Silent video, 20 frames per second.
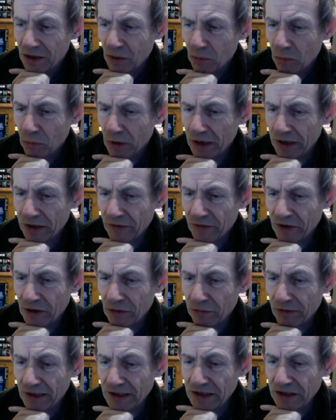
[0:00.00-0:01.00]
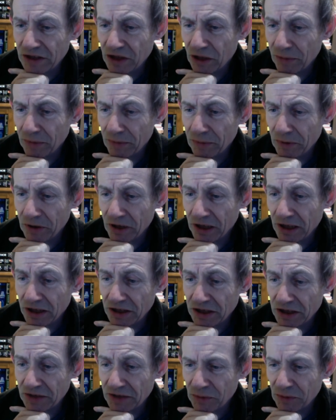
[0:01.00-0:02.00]
one of the greatest comic book
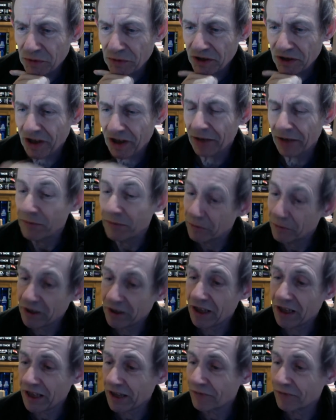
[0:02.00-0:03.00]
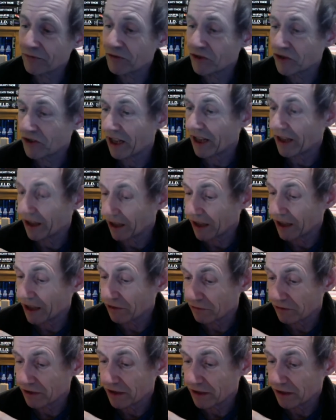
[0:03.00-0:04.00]
artists of all time. Well, I have to say, I
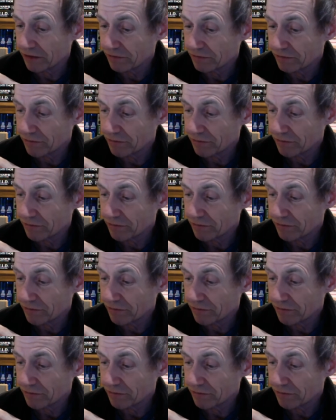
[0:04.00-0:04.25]
agree.